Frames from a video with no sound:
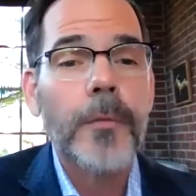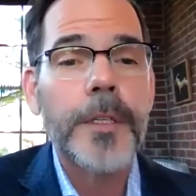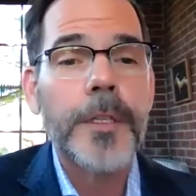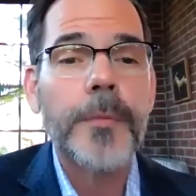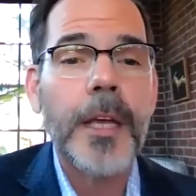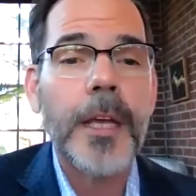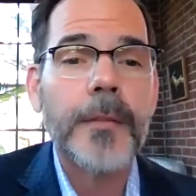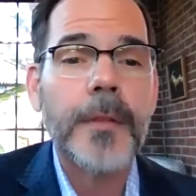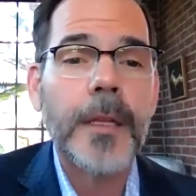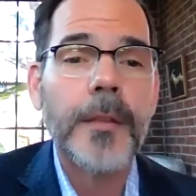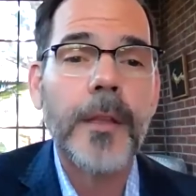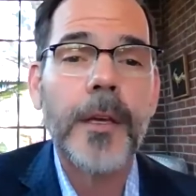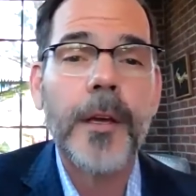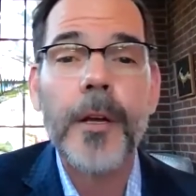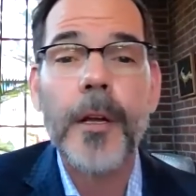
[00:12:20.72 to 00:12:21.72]
which meant
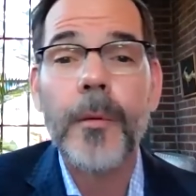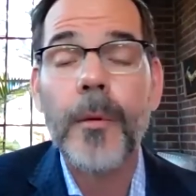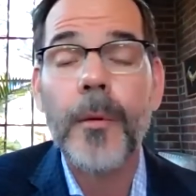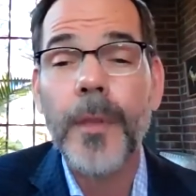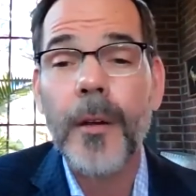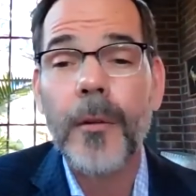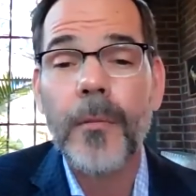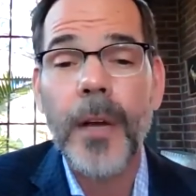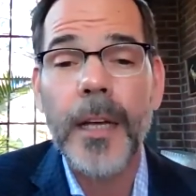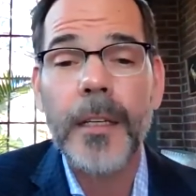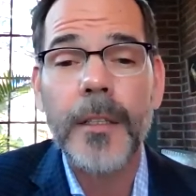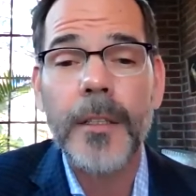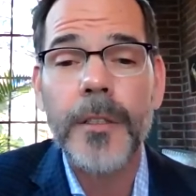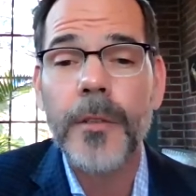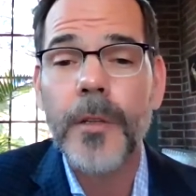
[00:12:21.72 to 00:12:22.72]
that their, their
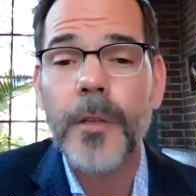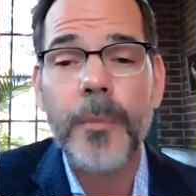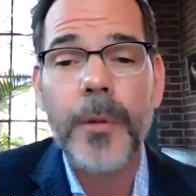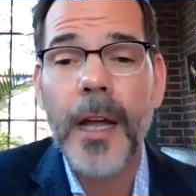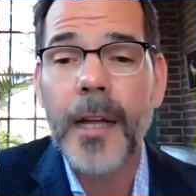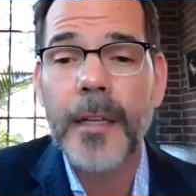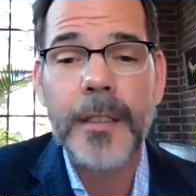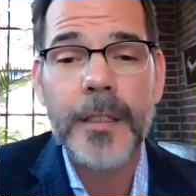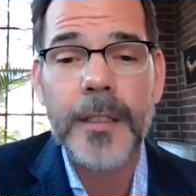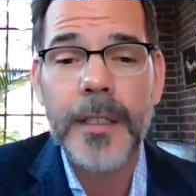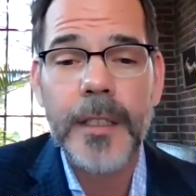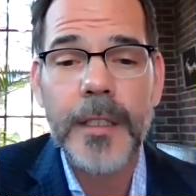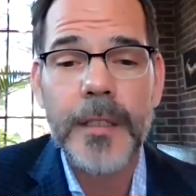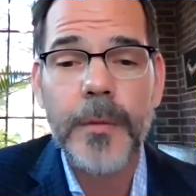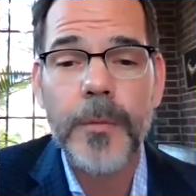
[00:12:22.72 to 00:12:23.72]
regulatory
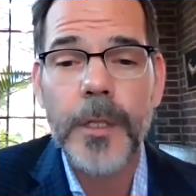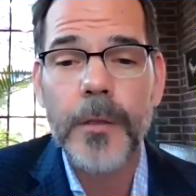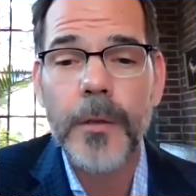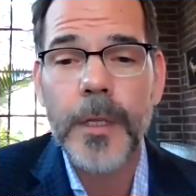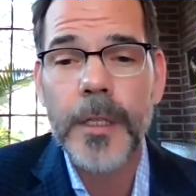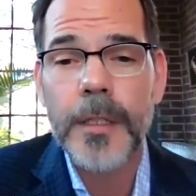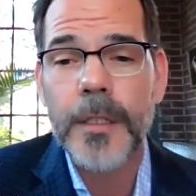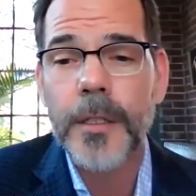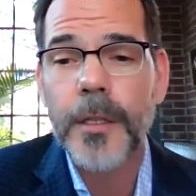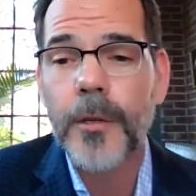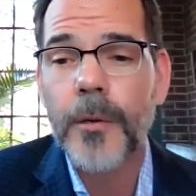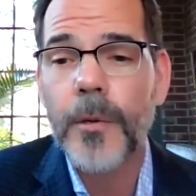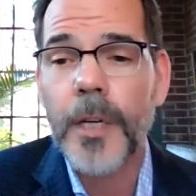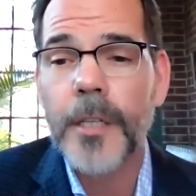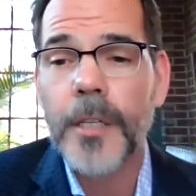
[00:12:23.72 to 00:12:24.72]
practices were going
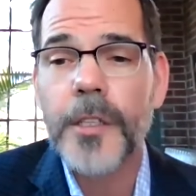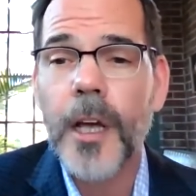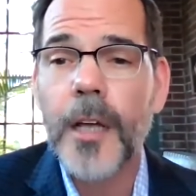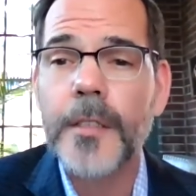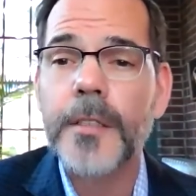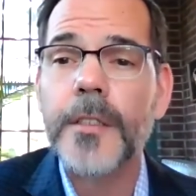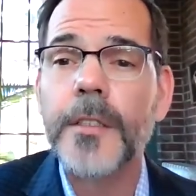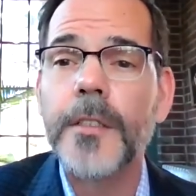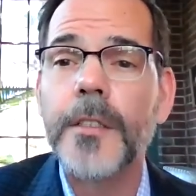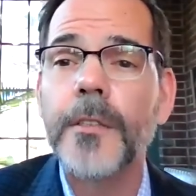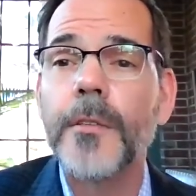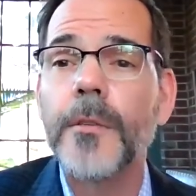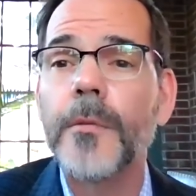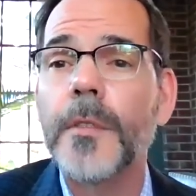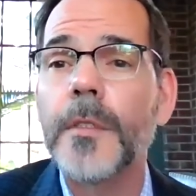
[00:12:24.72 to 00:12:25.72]
to adjust
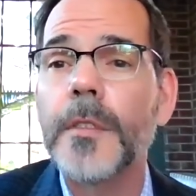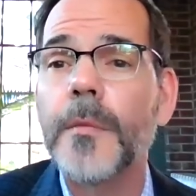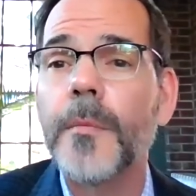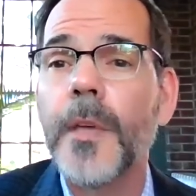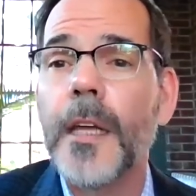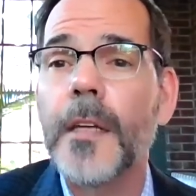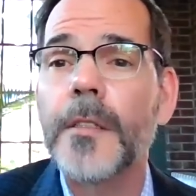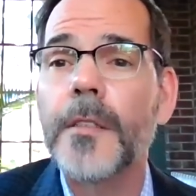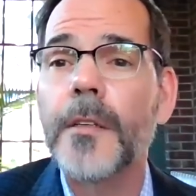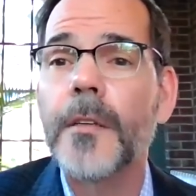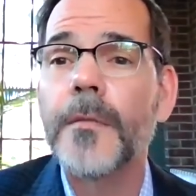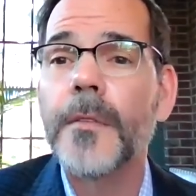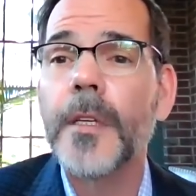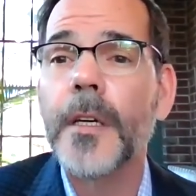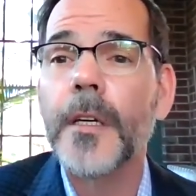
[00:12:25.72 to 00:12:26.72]
to the demands
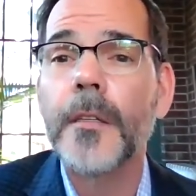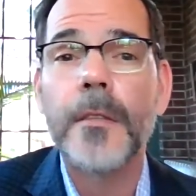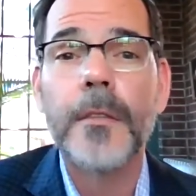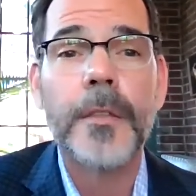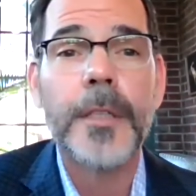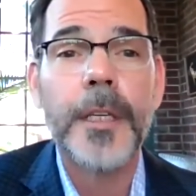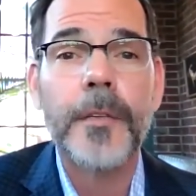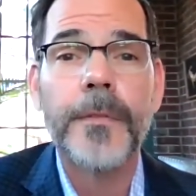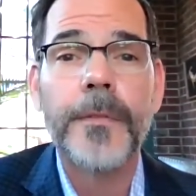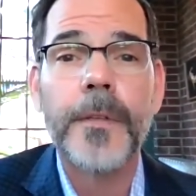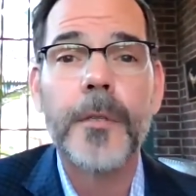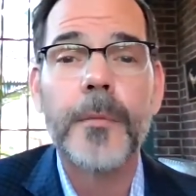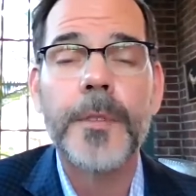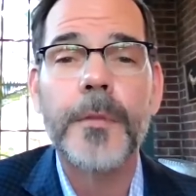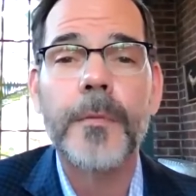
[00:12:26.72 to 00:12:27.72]
of the lead
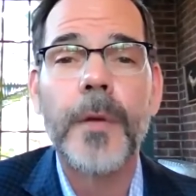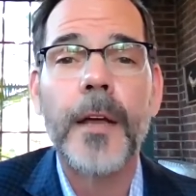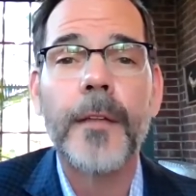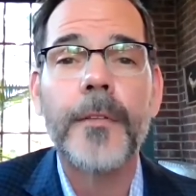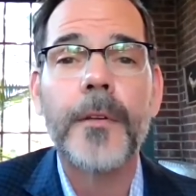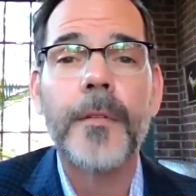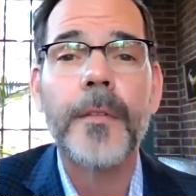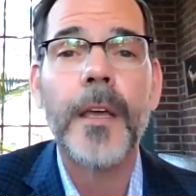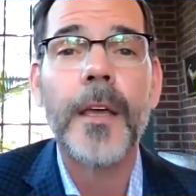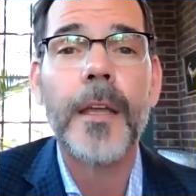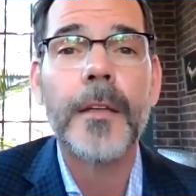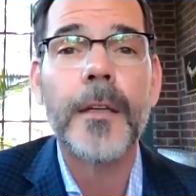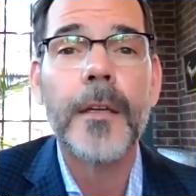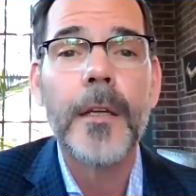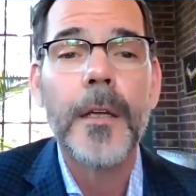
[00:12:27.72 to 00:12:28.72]
firms rather than
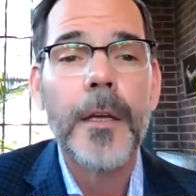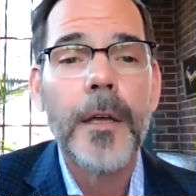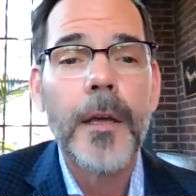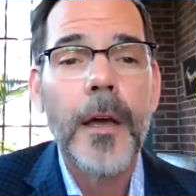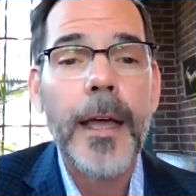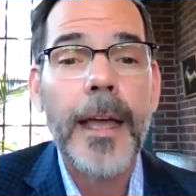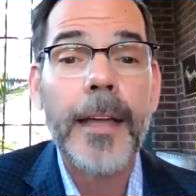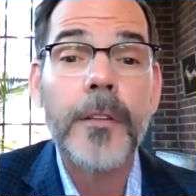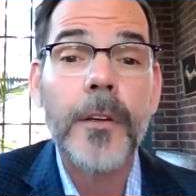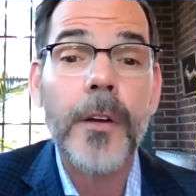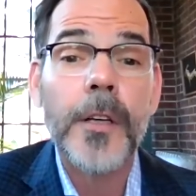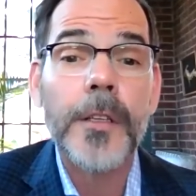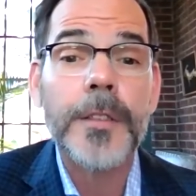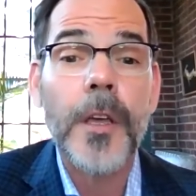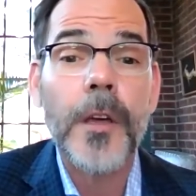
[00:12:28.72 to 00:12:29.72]
and
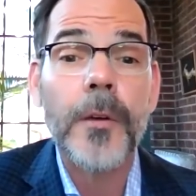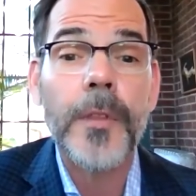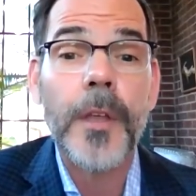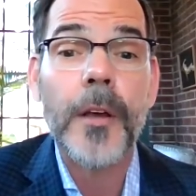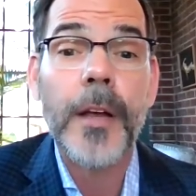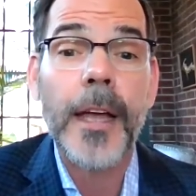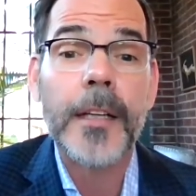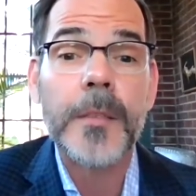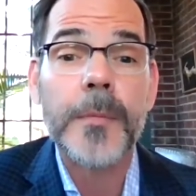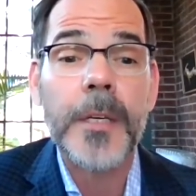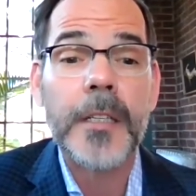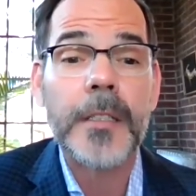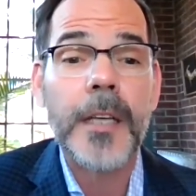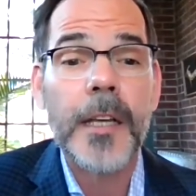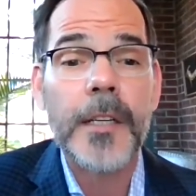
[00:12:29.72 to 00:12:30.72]
also their
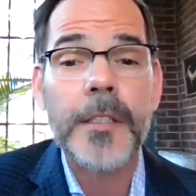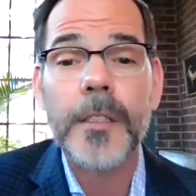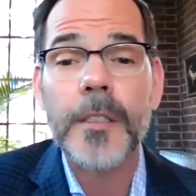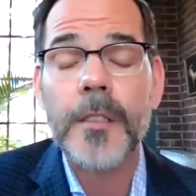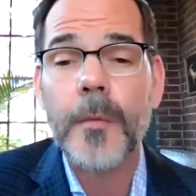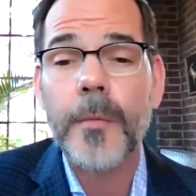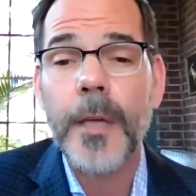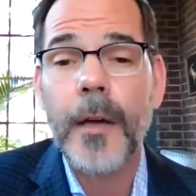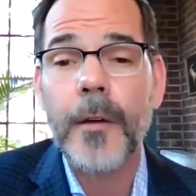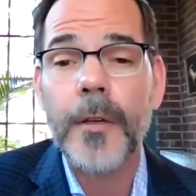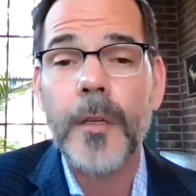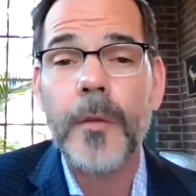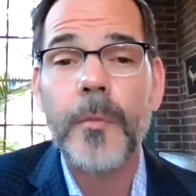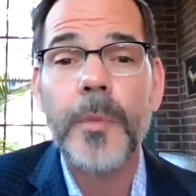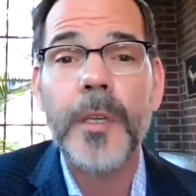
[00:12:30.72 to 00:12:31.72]
expectations
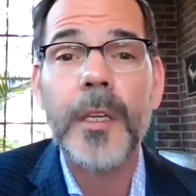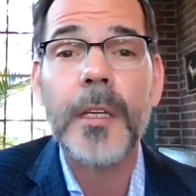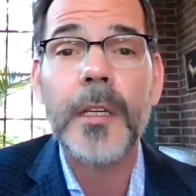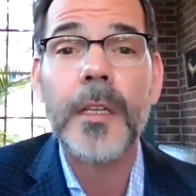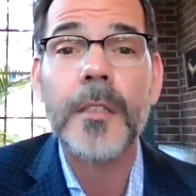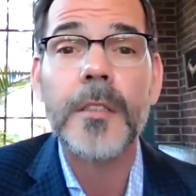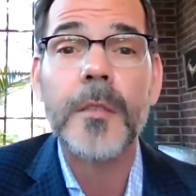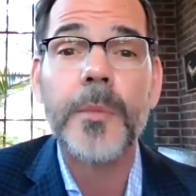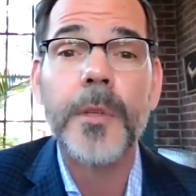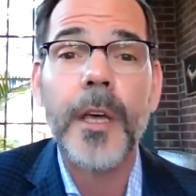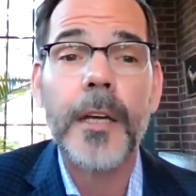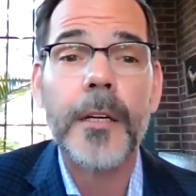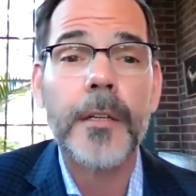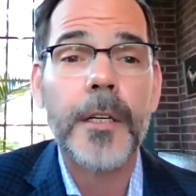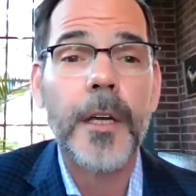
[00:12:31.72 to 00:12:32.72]
about competing
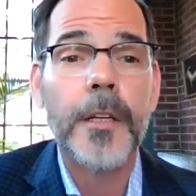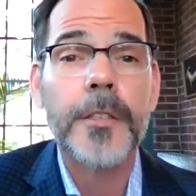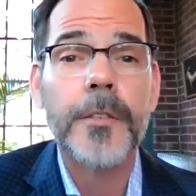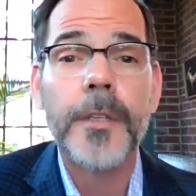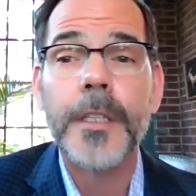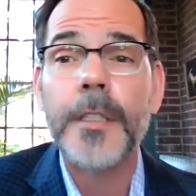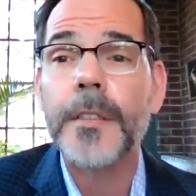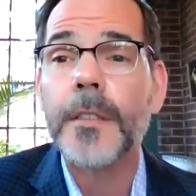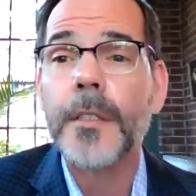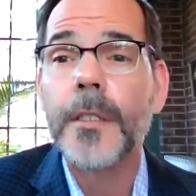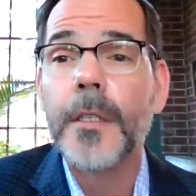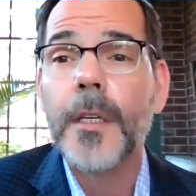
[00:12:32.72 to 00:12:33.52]
supplier countries.